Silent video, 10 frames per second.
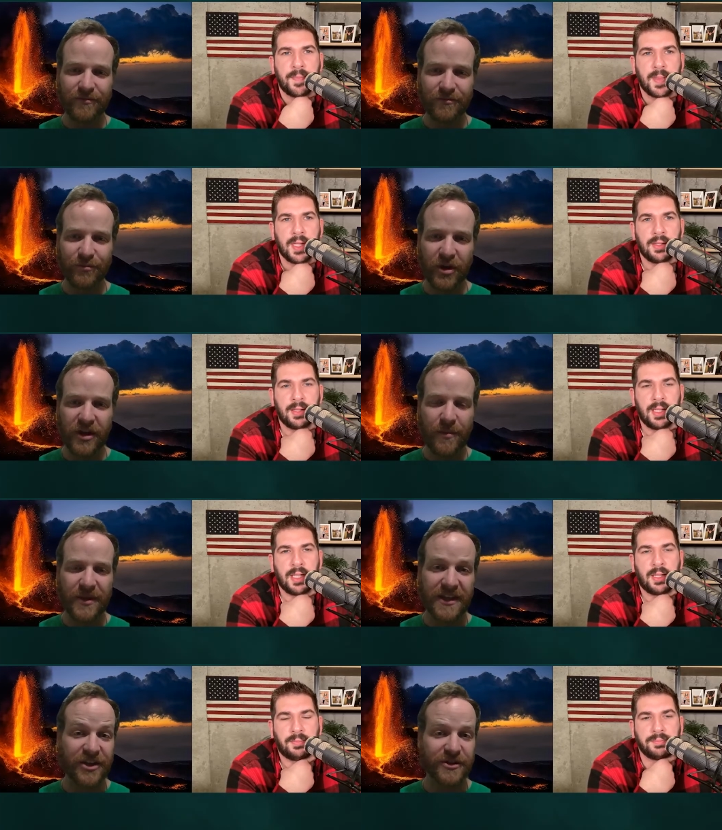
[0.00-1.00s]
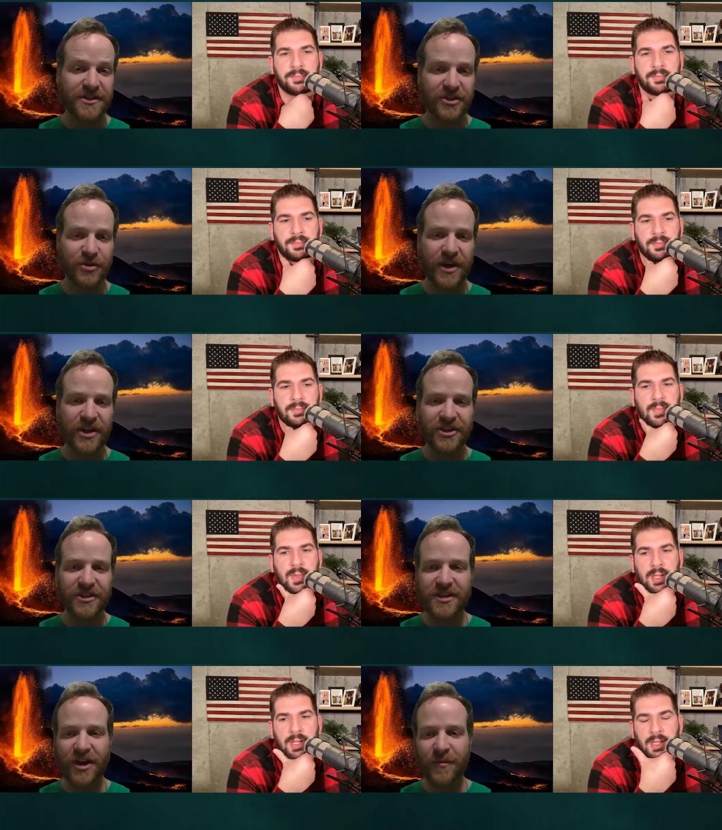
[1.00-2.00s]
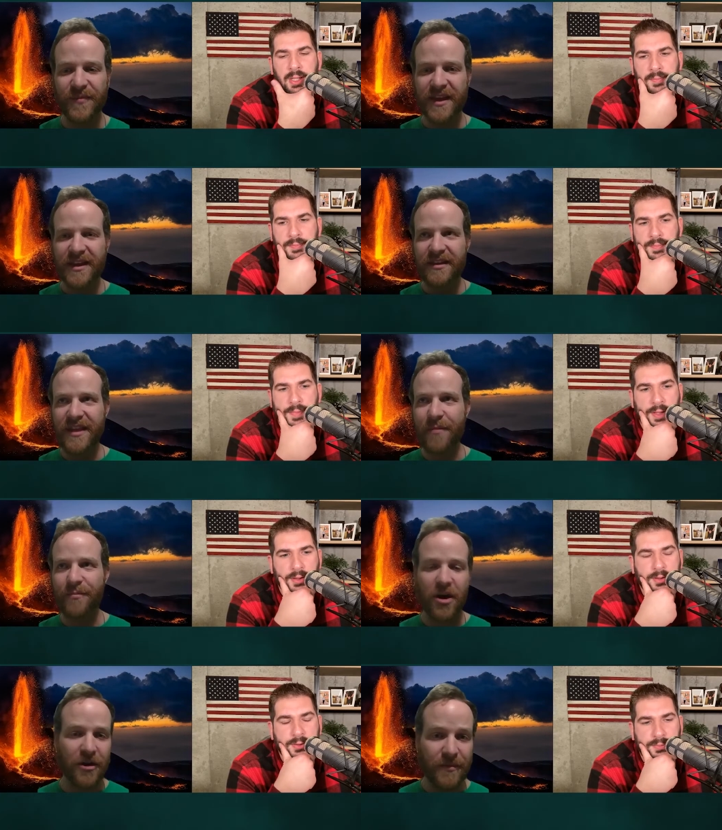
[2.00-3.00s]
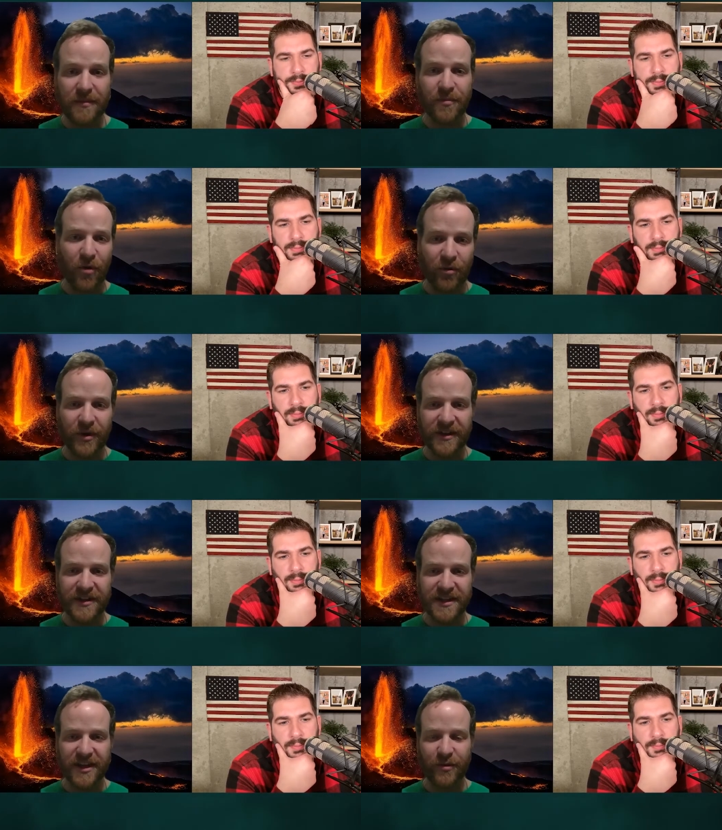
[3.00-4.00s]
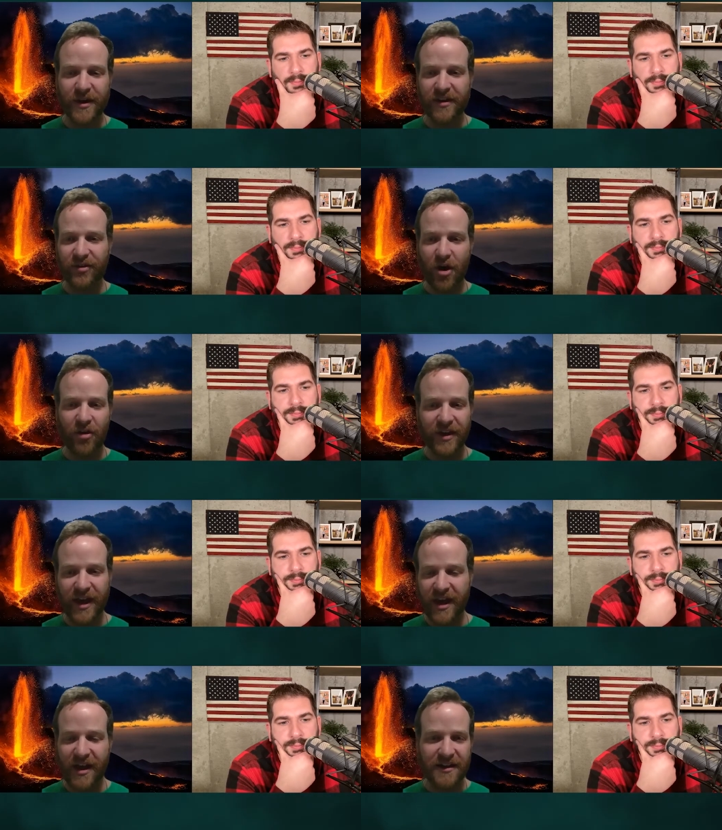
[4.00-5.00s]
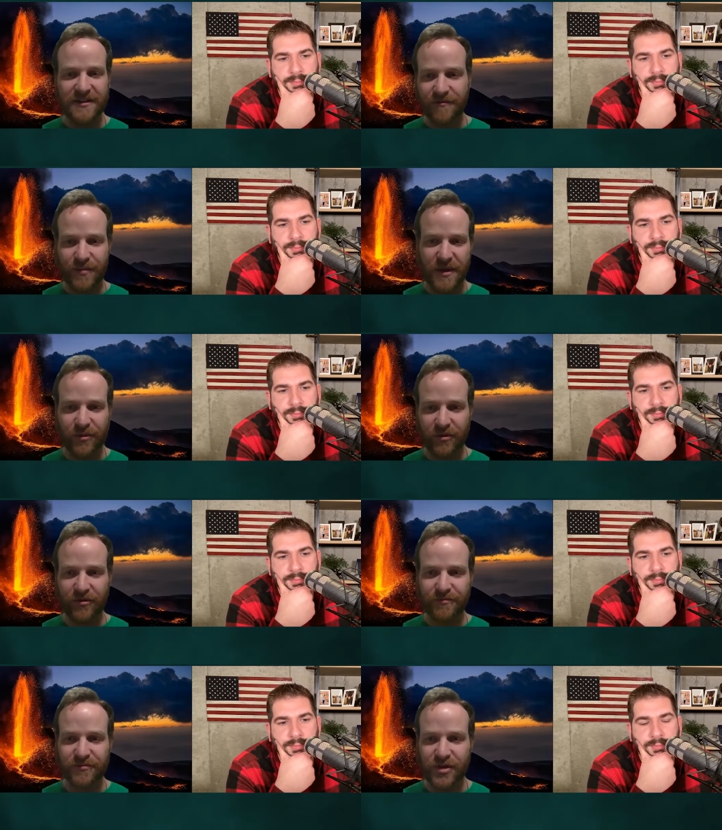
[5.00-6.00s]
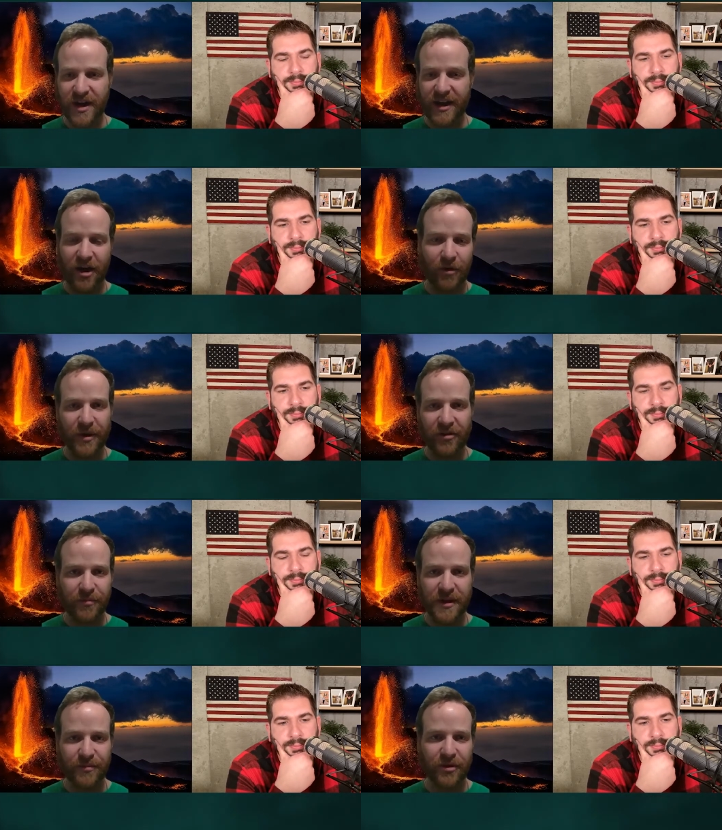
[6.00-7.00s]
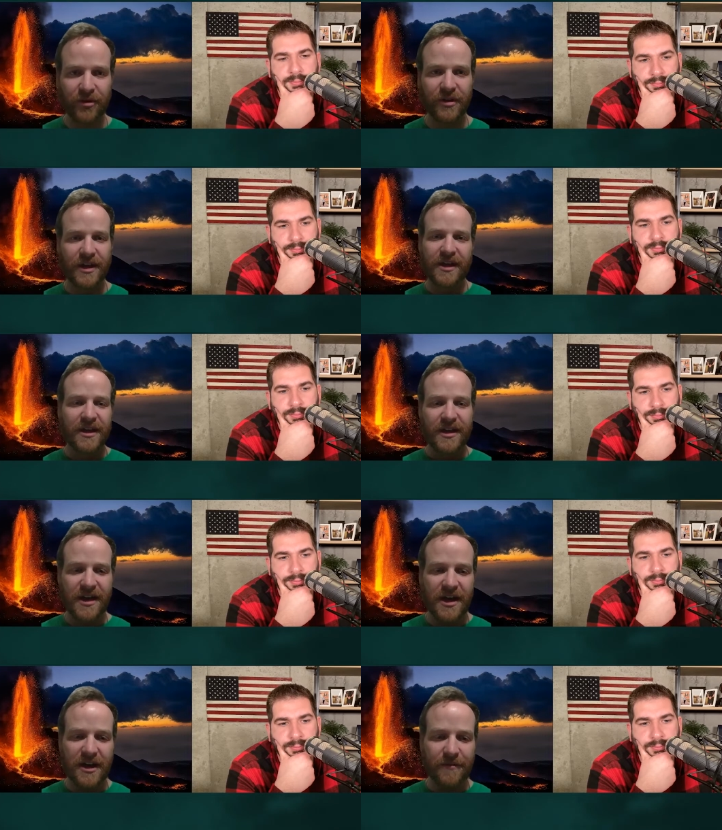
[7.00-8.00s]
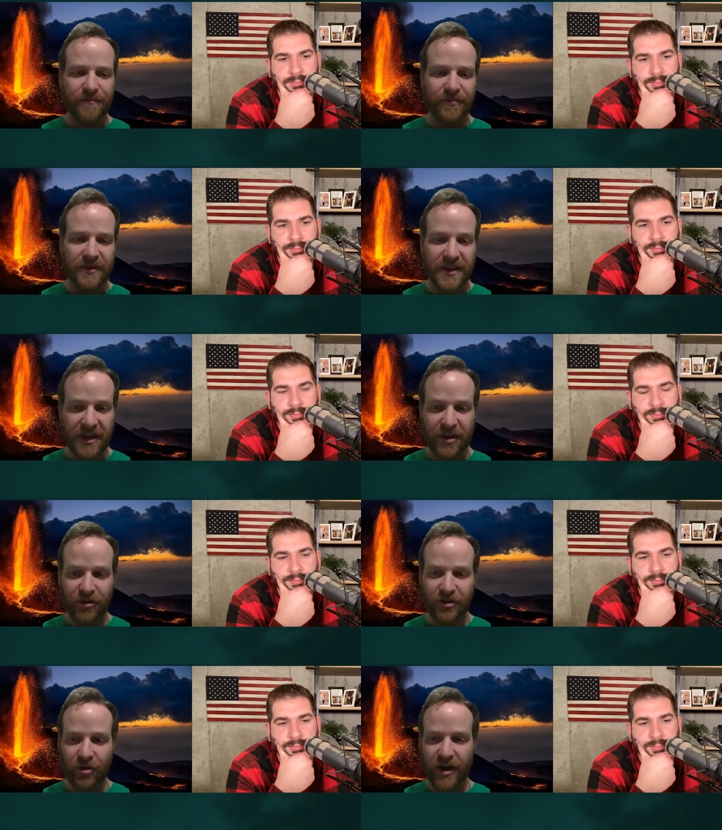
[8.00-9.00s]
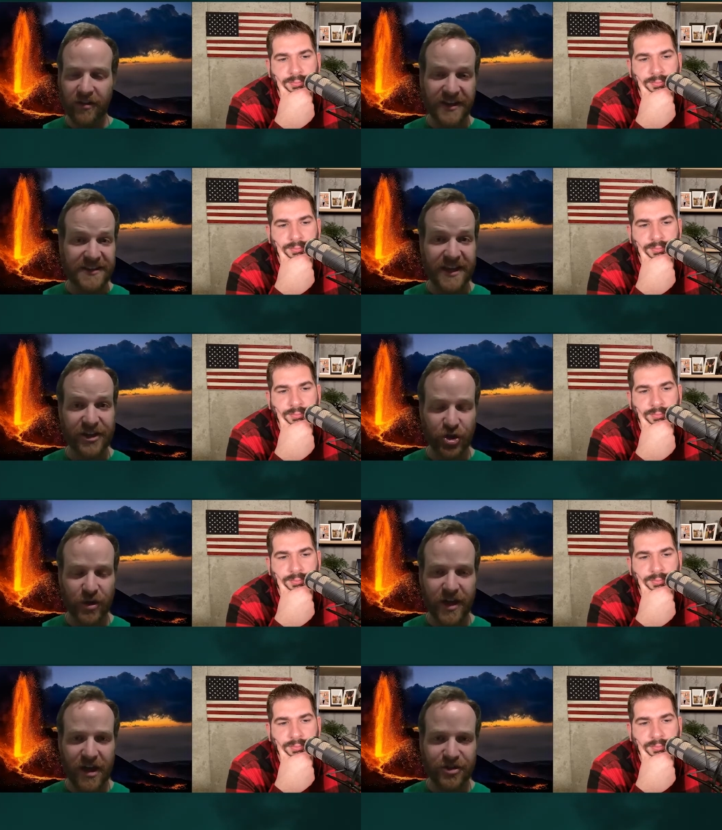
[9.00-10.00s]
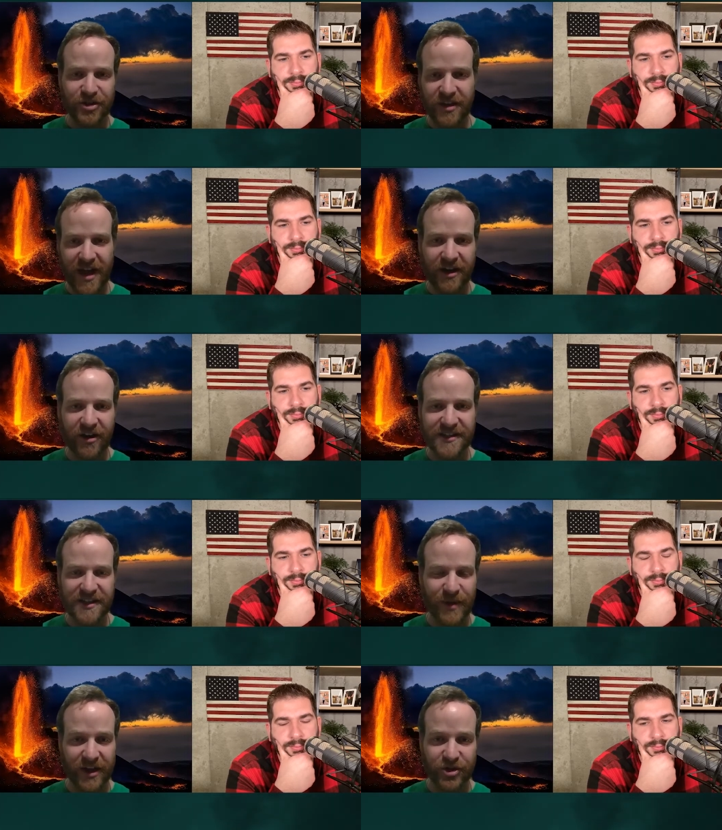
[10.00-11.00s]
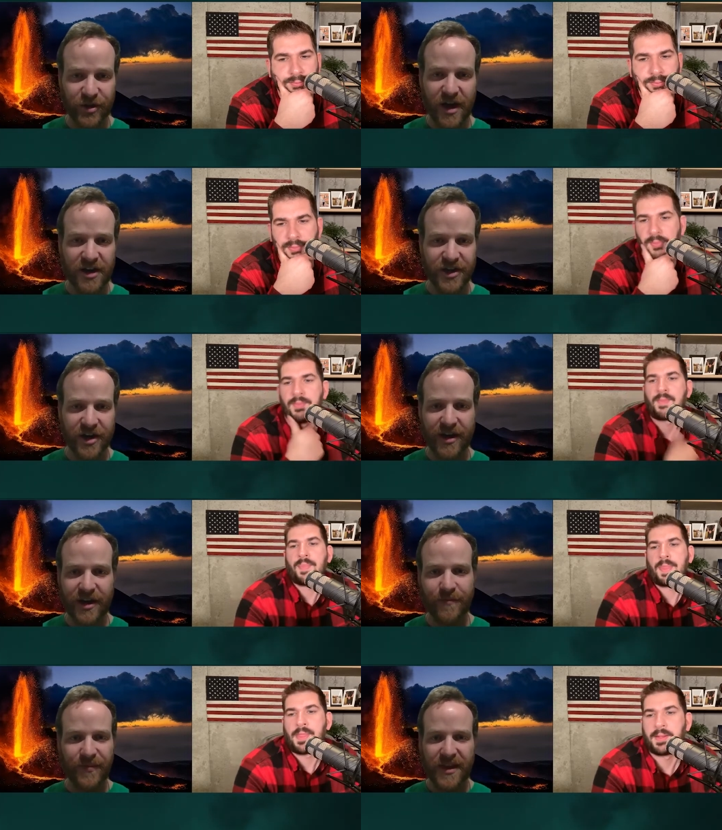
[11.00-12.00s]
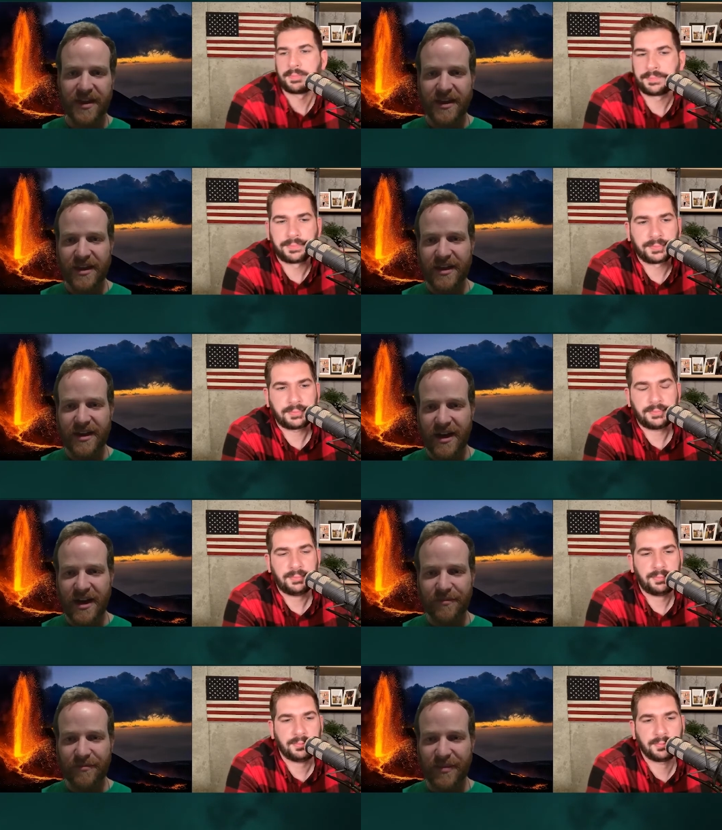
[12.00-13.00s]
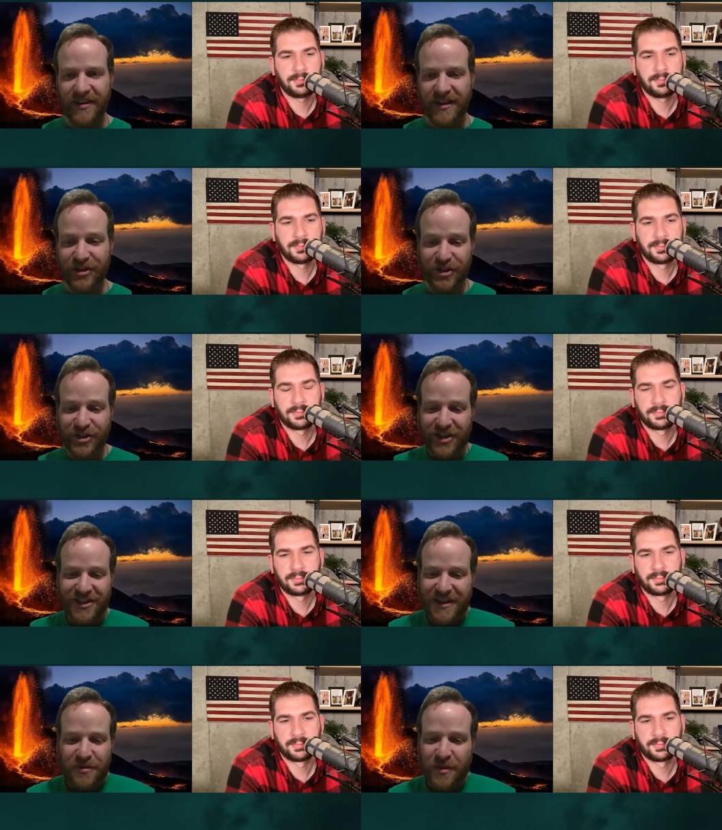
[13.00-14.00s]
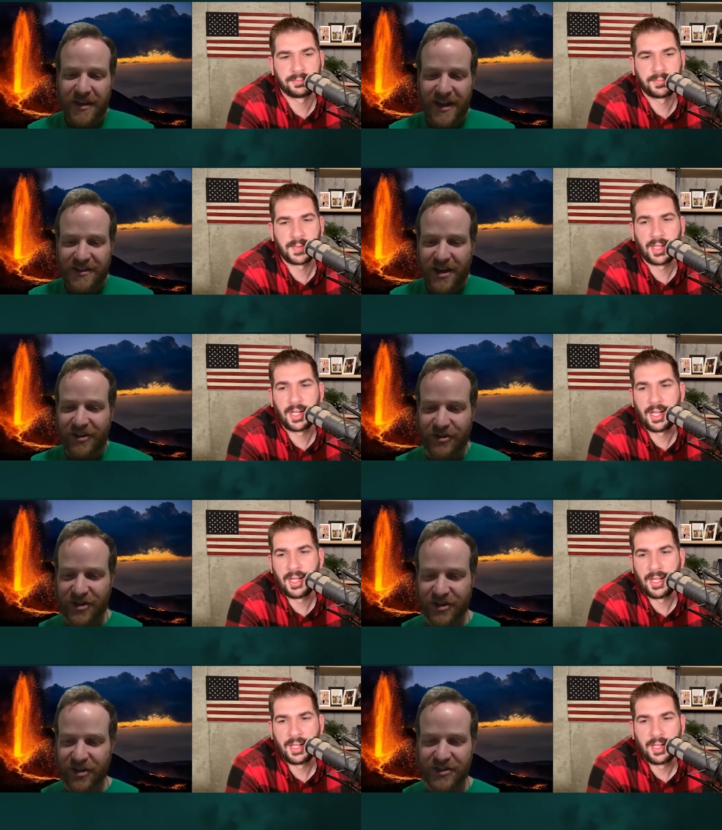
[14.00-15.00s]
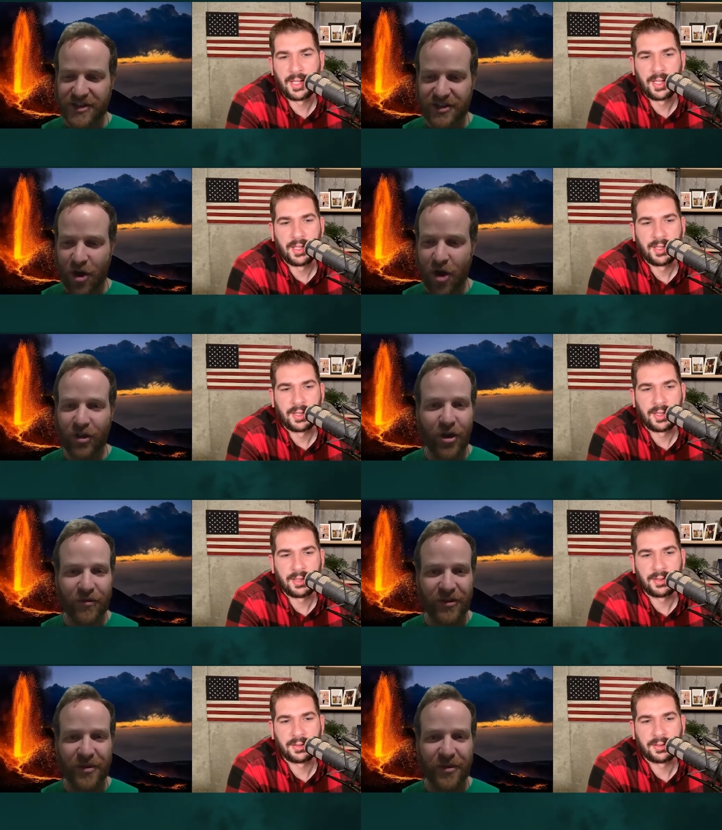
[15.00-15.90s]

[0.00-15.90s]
Speaker 1: putting them in yeah. dangerous situations. So that part may be more realistic with all the chaos of people trying to help other people um, heal or at least get triaged. That area seemed like a triage area. Uh, but there just seem to be like doctors and nurses all over the